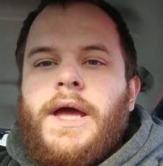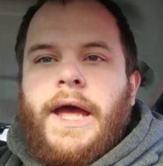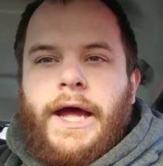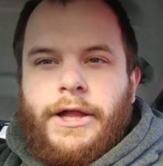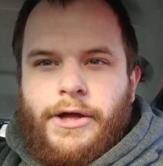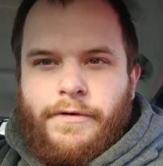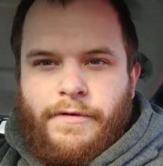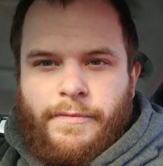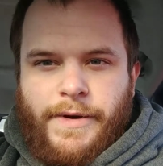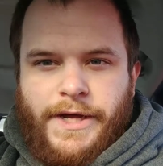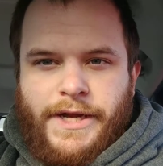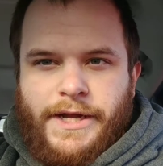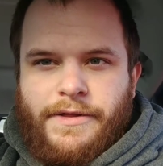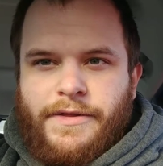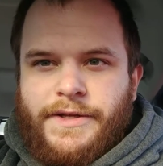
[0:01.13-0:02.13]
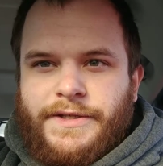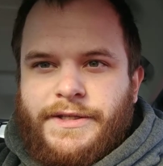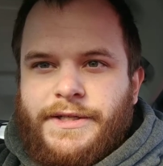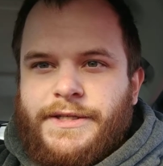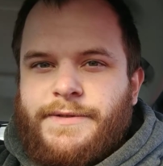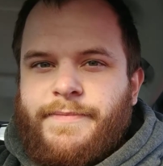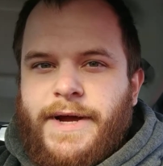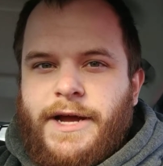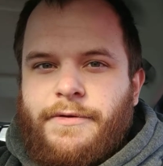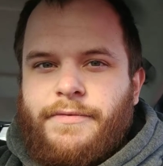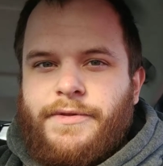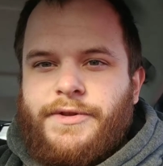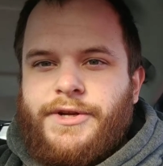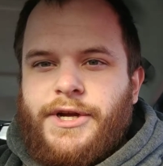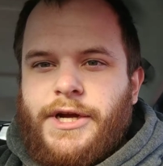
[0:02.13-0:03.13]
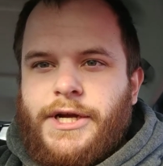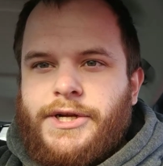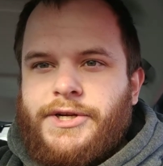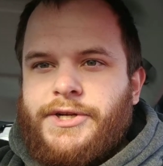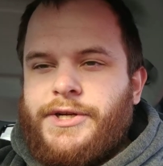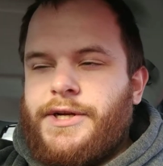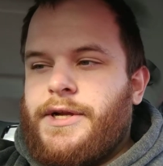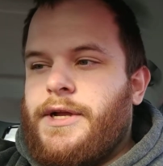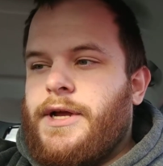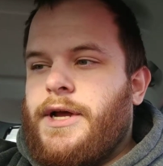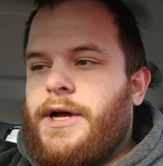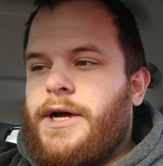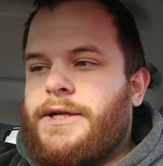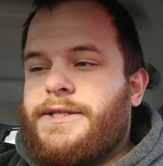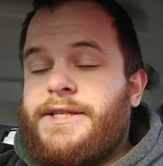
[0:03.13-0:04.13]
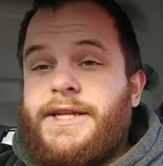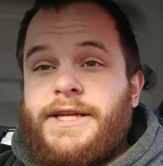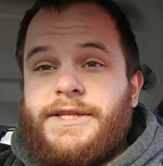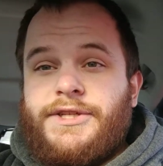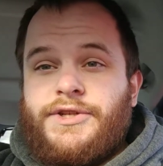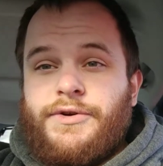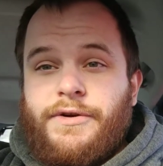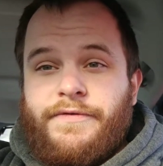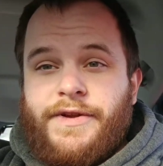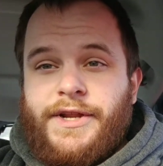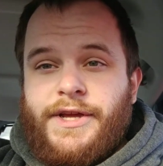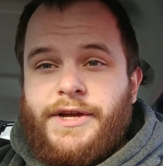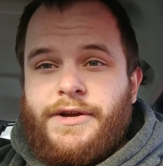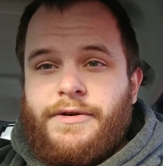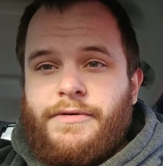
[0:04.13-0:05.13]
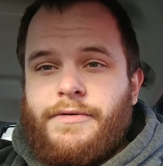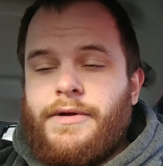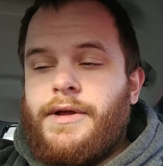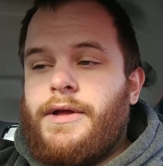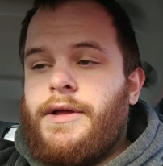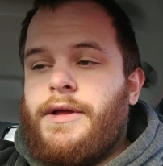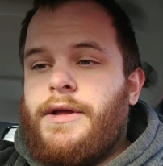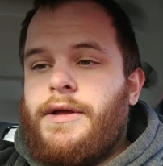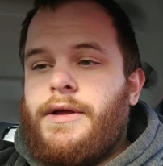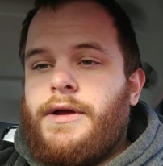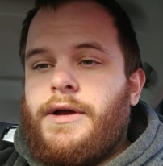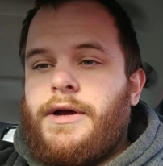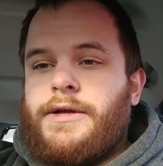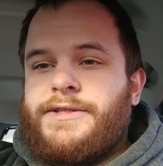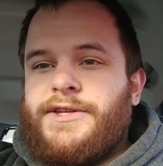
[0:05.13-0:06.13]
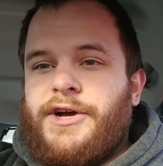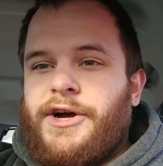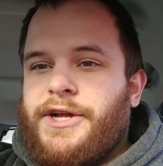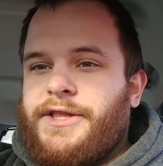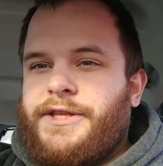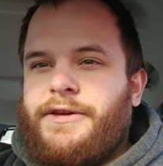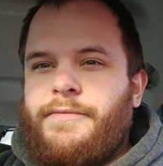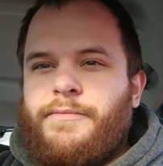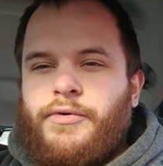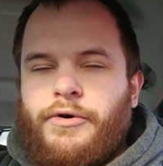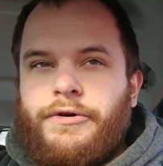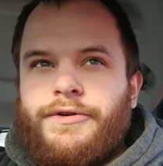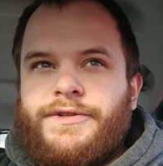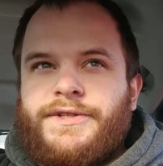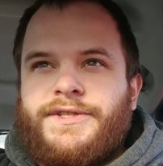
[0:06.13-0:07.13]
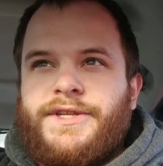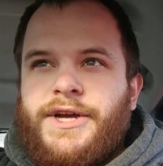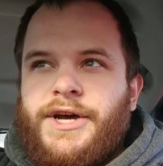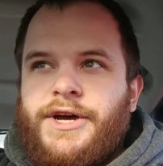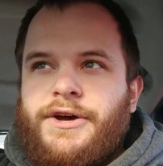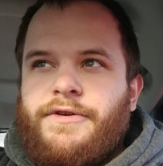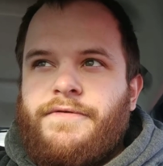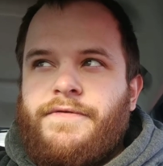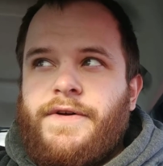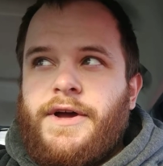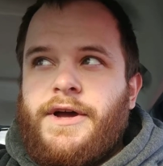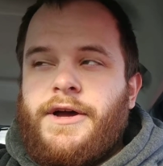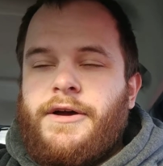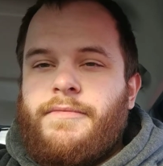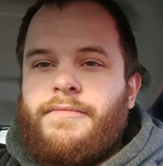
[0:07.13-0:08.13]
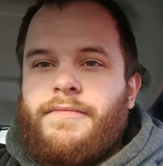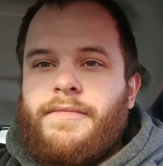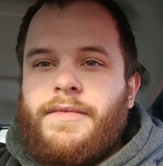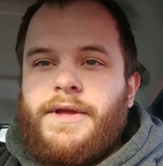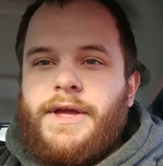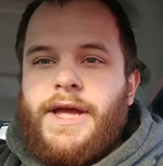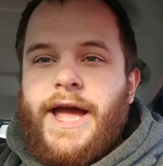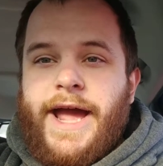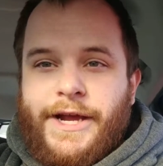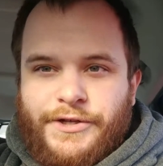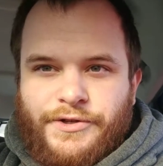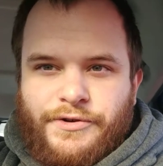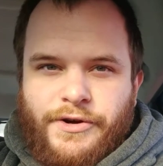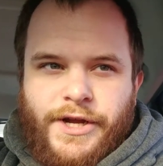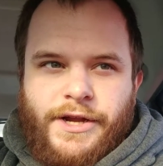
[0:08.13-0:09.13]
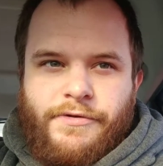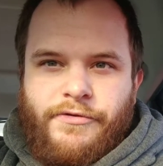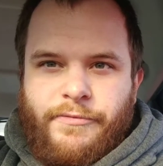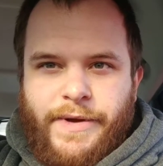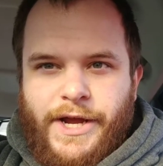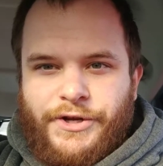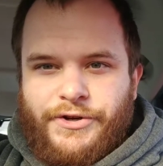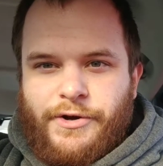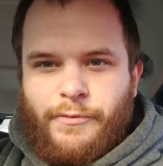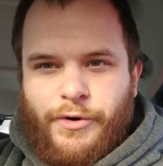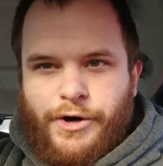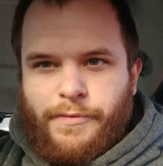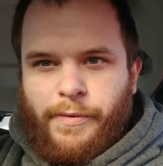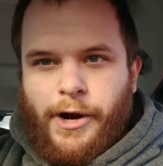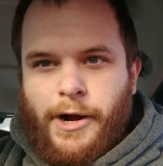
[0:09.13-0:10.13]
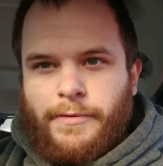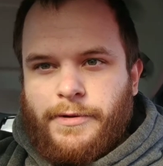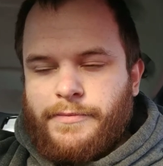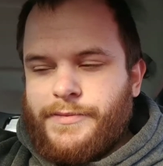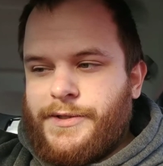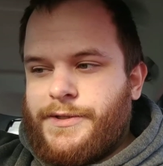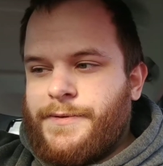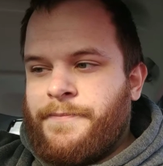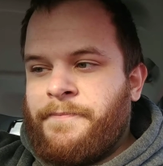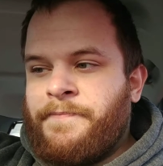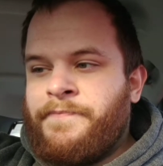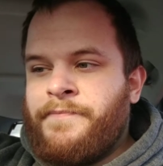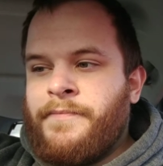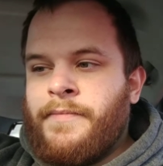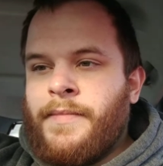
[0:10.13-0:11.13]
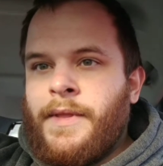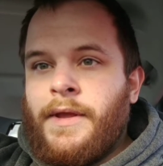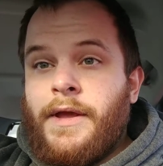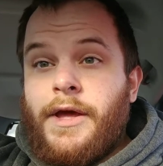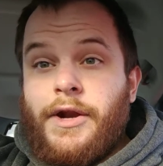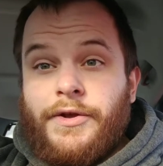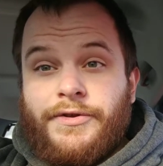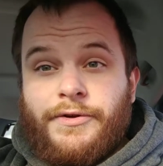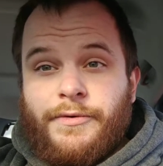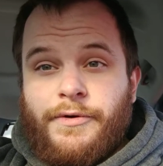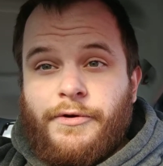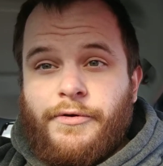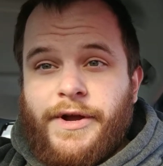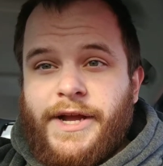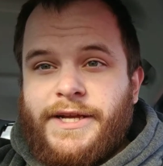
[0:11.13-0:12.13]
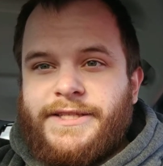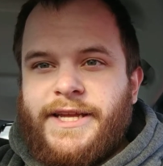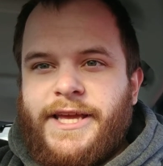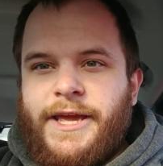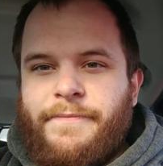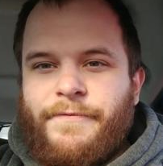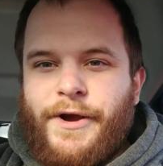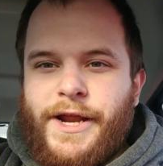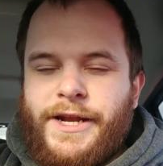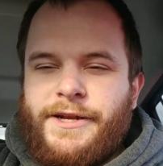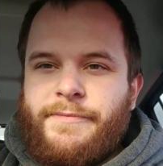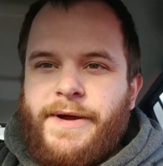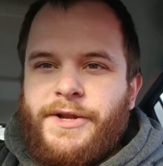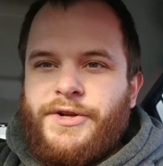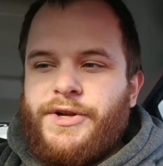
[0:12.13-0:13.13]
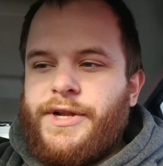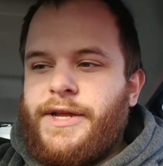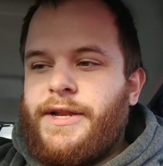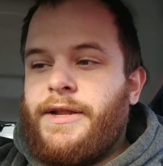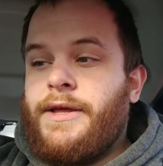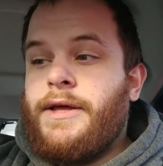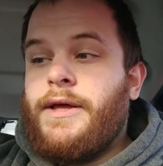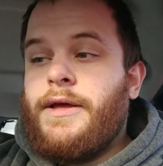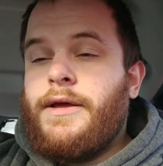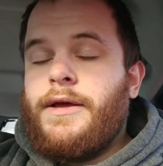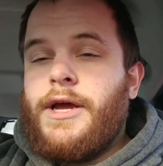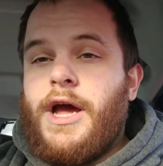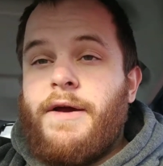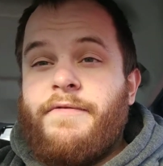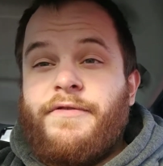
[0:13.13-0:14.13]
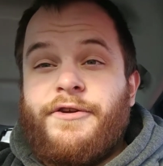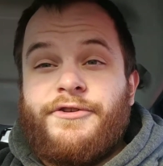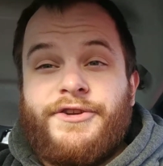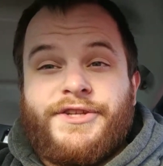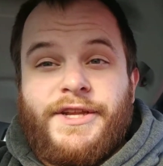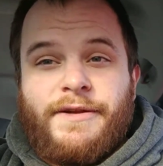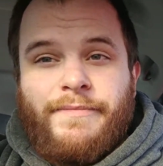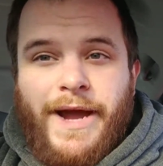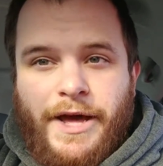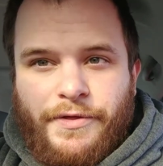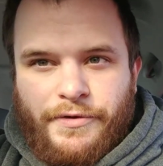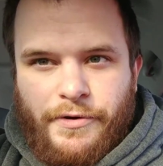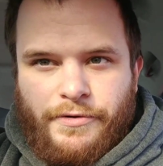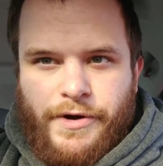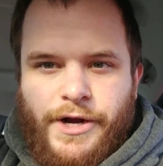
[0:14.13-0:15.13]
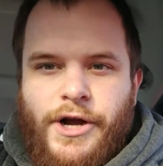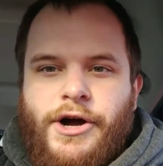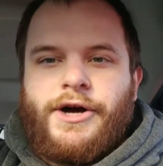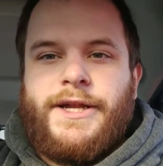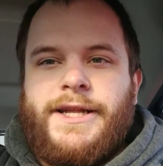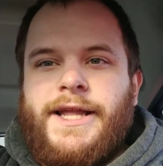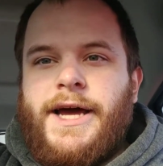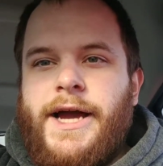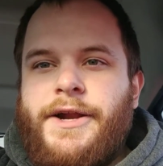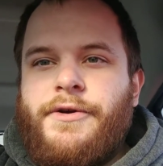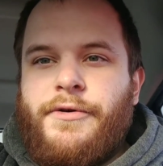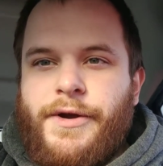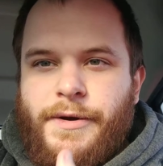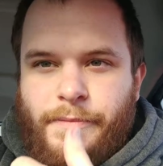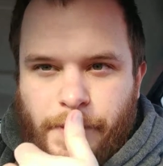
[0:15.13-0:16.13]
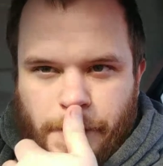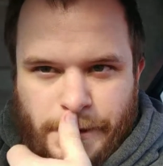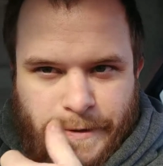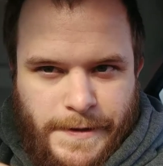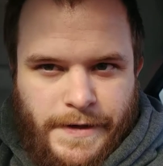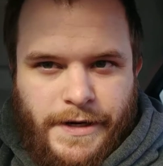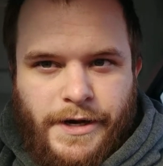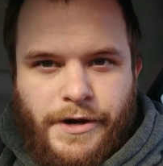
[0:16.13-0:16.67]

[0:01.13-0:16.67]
Hello everybody, this is Math with Josh. Today's short video is on the importance of extra information in word problems. And also real quick, because I keep forgetting to mention it, if you're interested in math tutoring online or in person